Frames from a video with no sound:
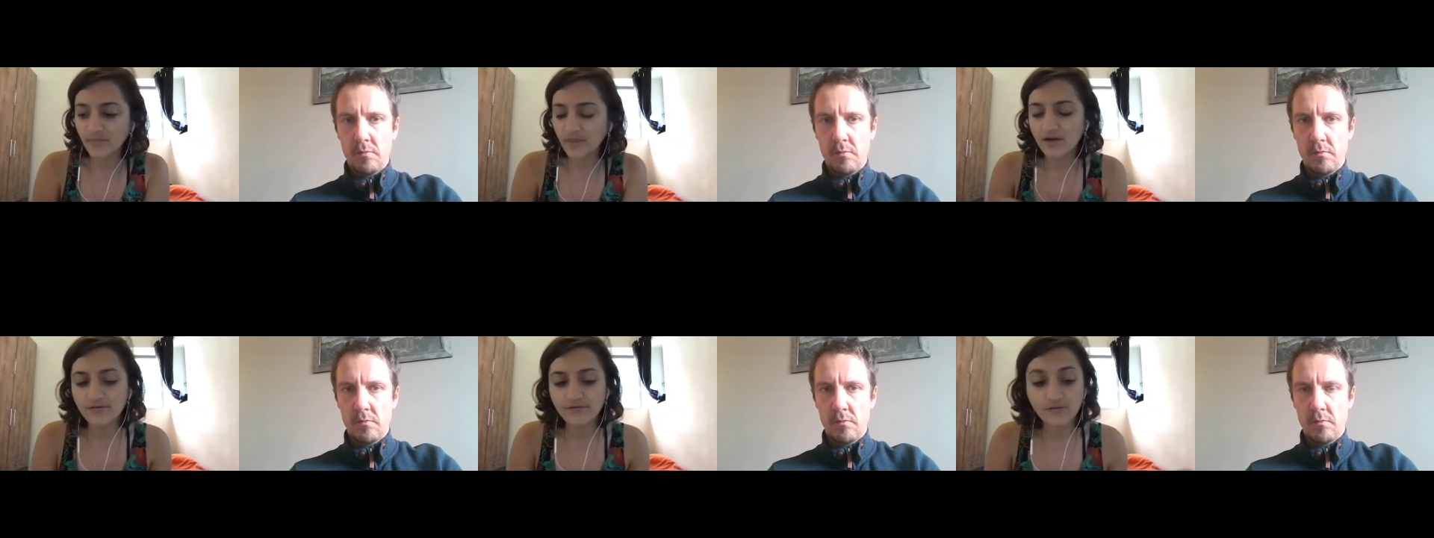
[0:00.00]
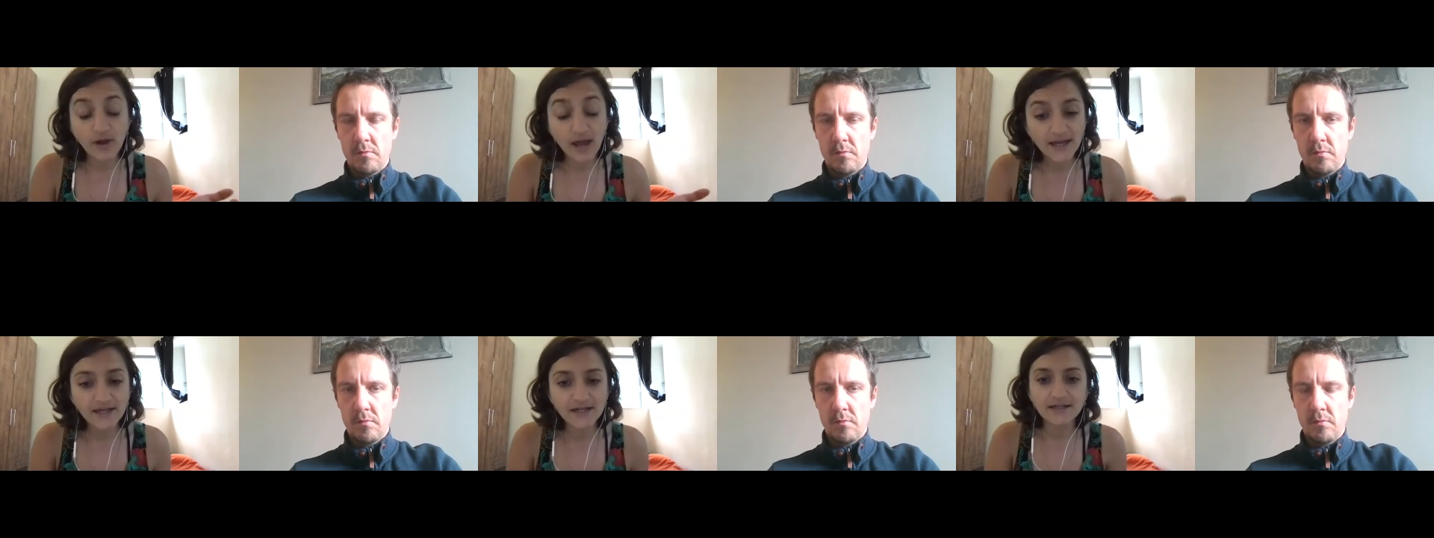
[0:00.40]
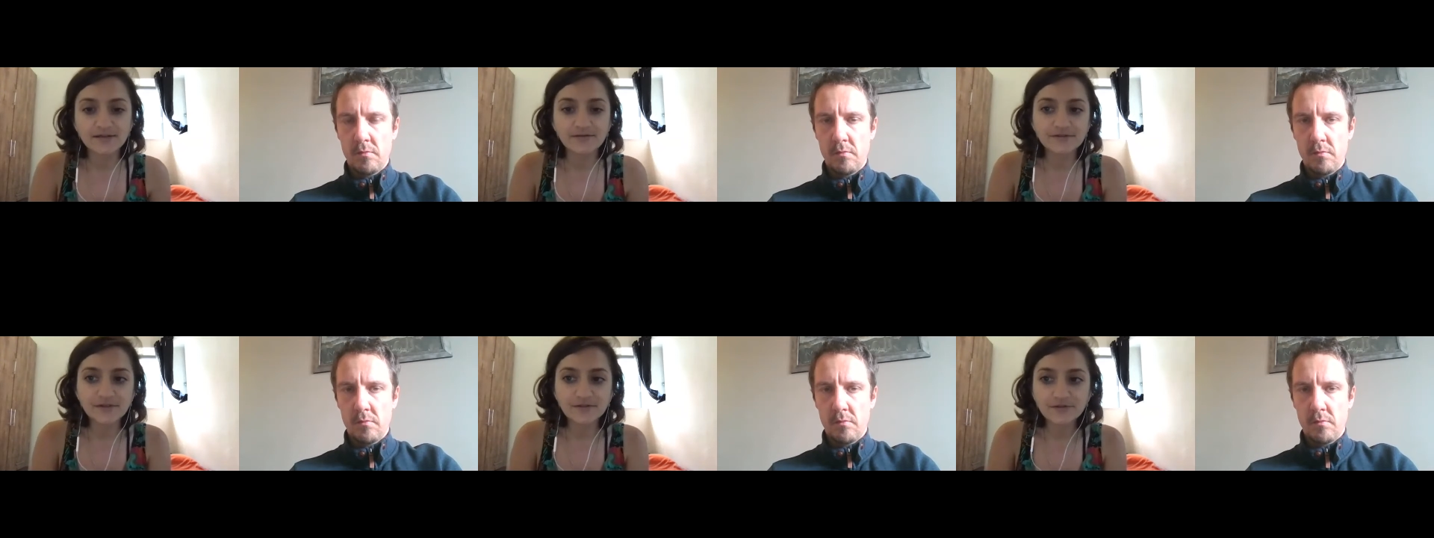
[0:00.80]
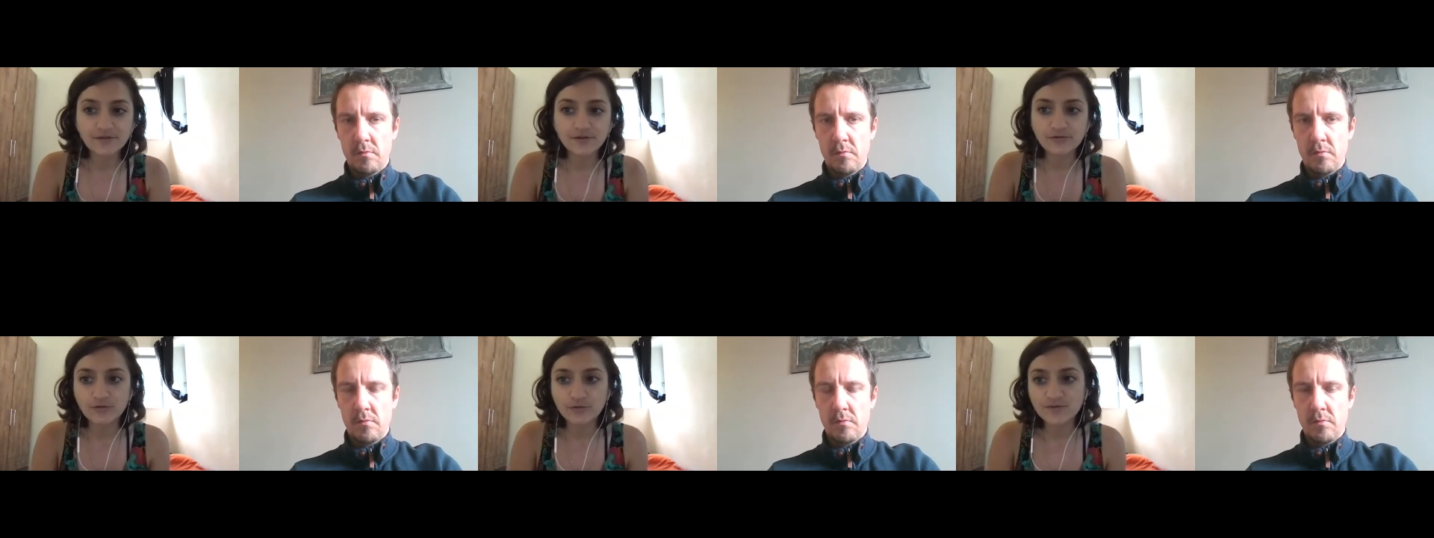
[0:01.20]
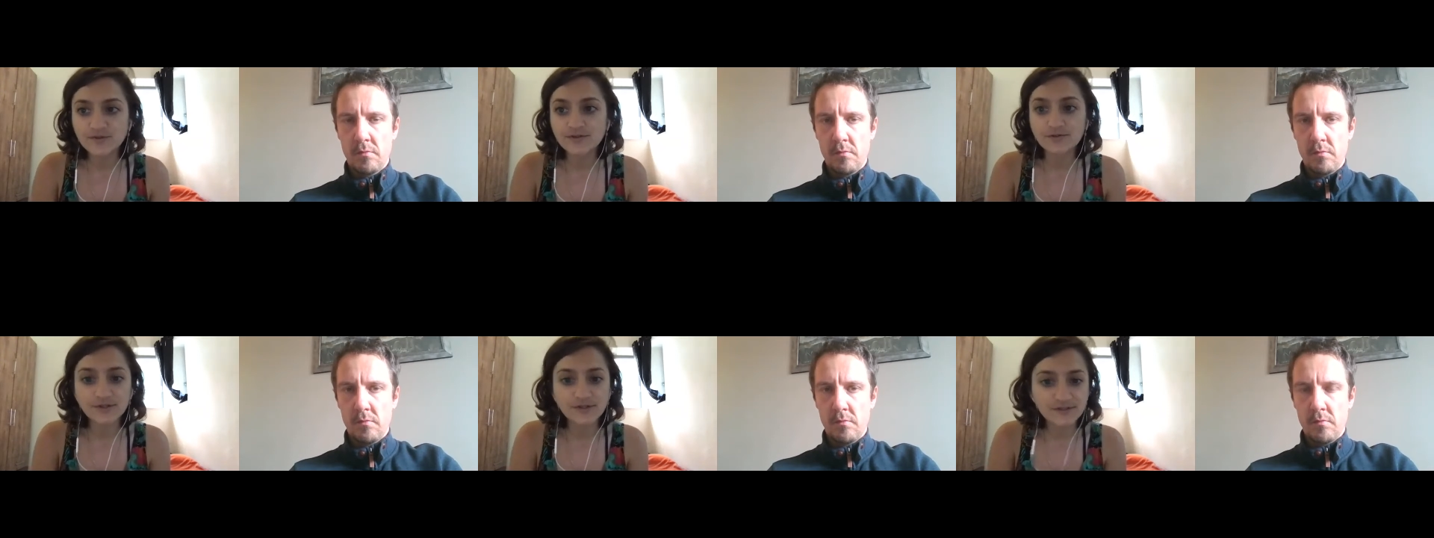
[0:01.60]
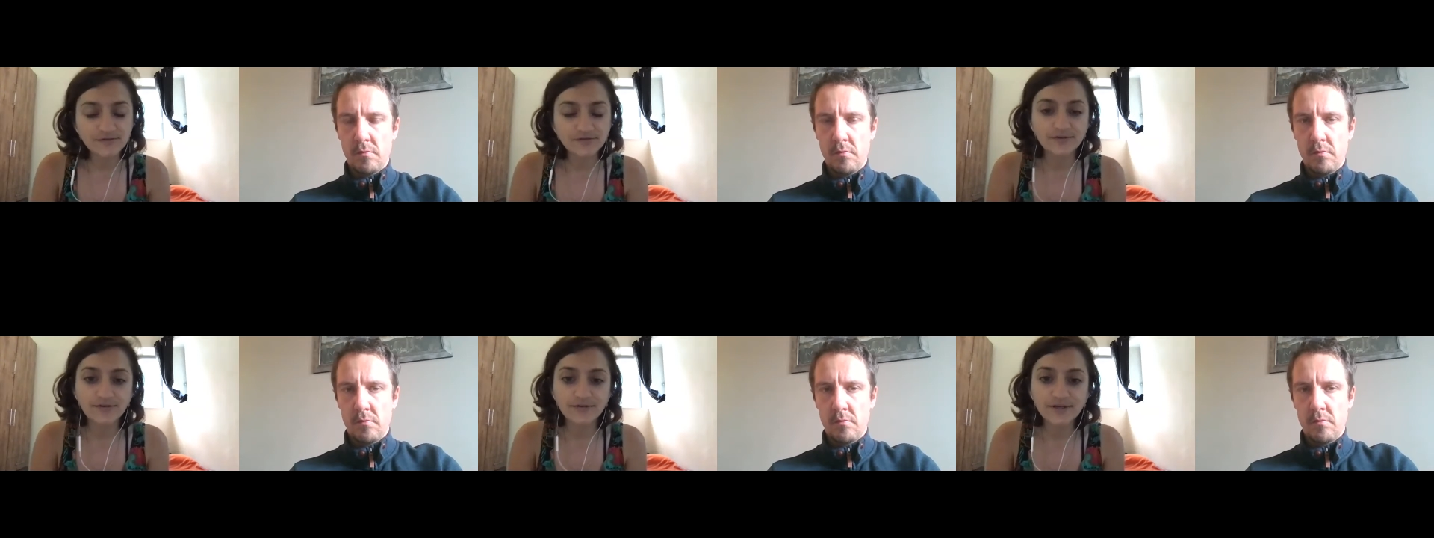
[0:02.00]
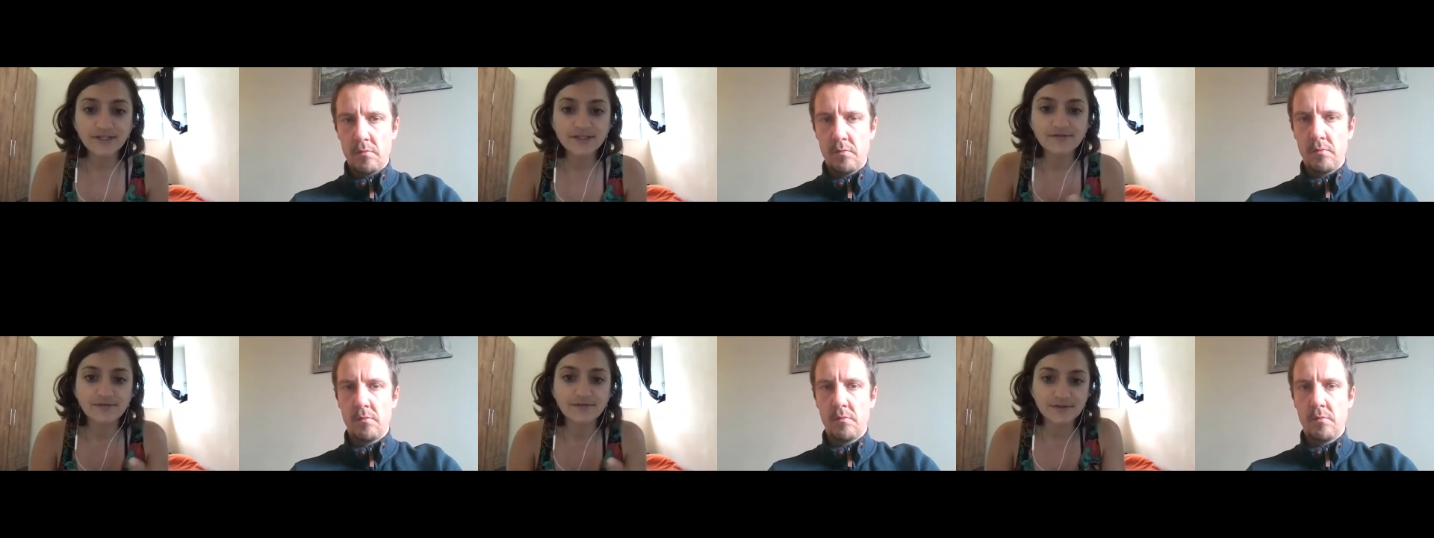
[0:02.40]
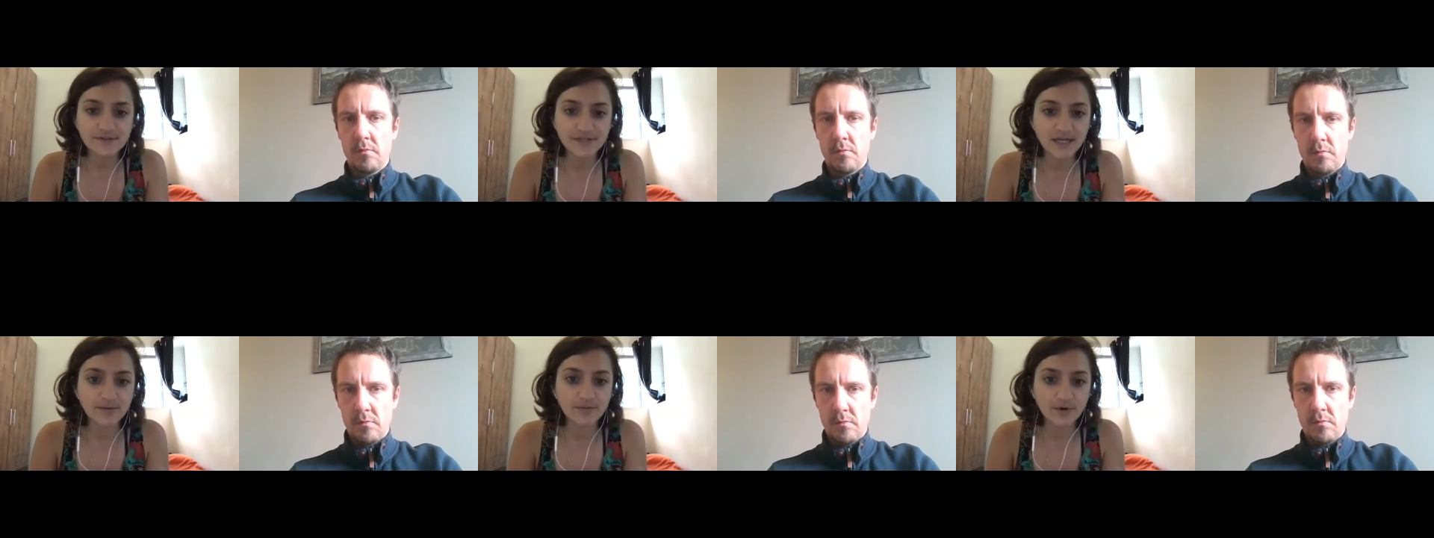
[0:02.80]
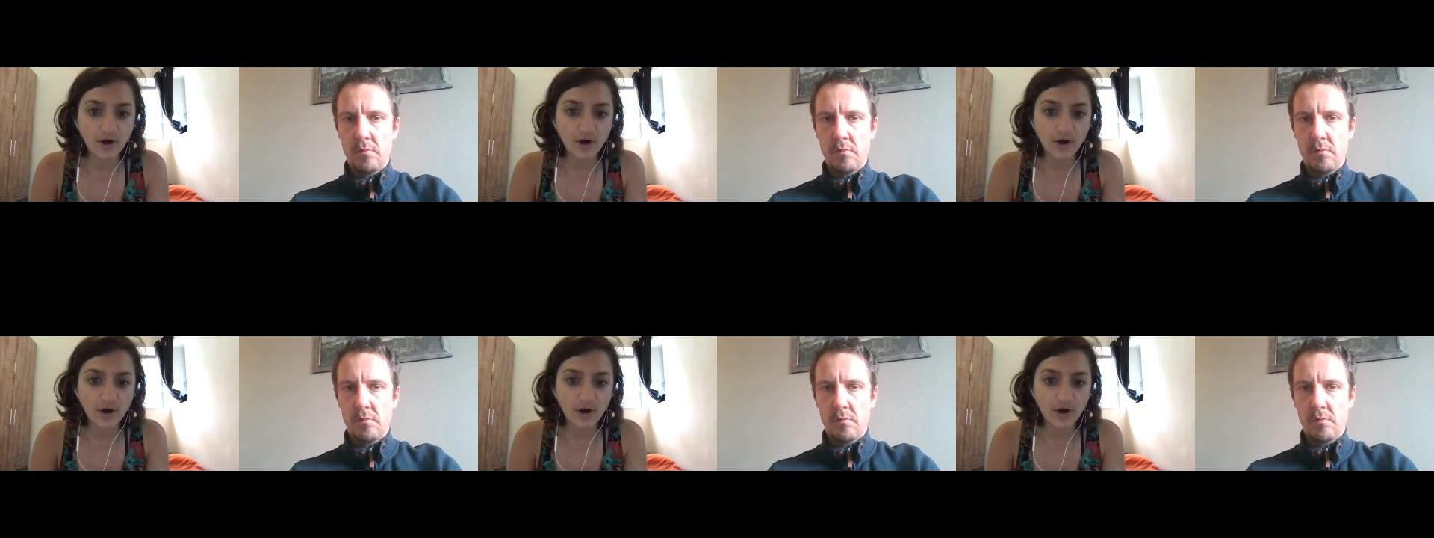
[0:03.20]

Speaker 1: a variety of different groups doing different things for the same